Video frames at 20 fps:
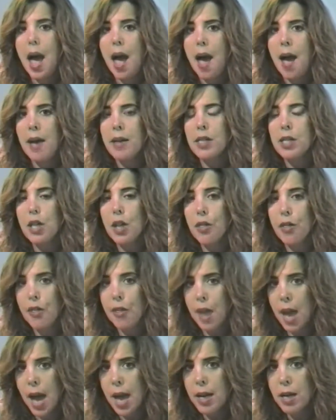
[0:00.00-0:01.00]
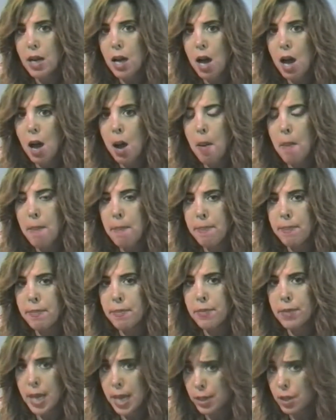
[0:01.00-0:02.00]
And
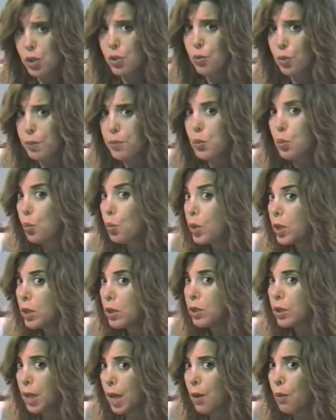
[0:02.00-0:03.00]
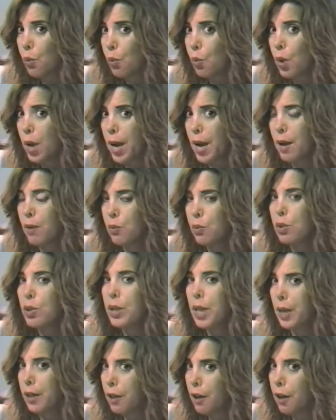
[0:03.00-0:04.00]
that script will get read,
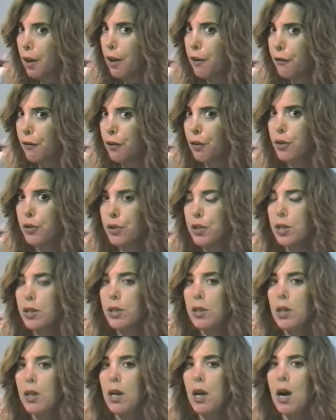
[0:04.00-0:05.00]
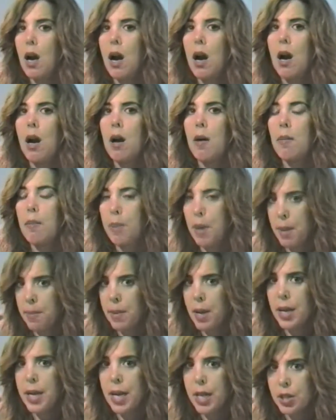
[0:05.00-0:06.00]
will get covered
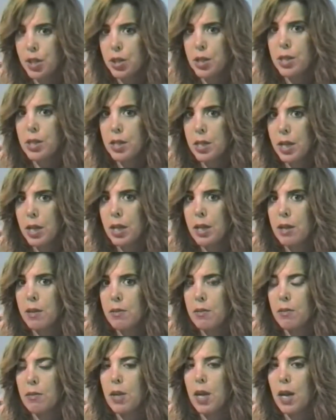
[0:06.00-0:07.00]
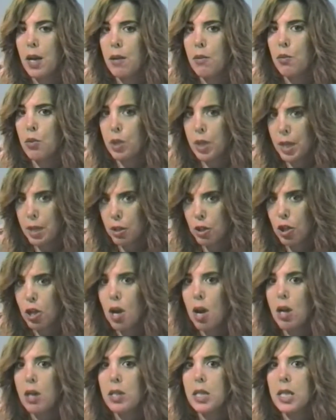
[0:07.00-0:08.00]
by my agency, and will get
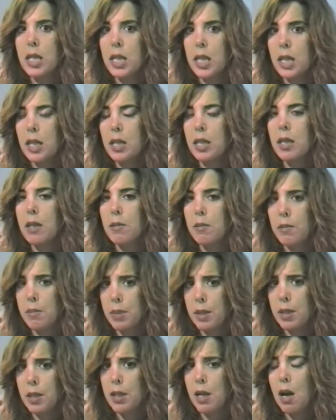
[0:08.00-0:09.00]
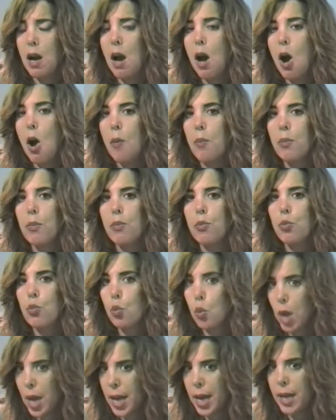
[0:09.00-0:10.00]
logged in and be
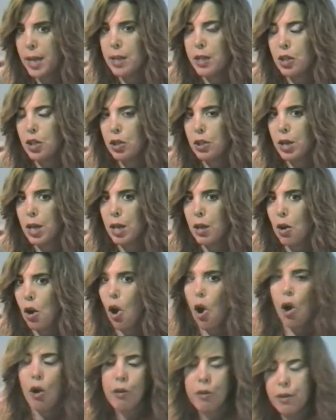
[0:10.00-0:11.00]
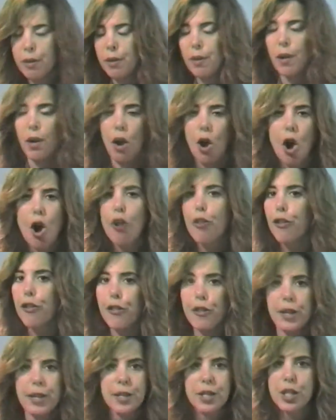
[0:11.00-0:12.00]
read, and all
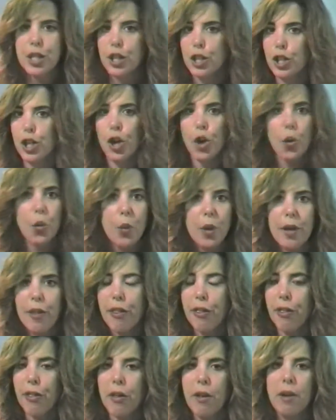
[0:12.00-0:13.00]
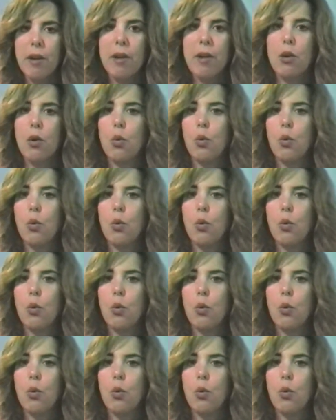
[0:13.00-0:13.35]
the things that go with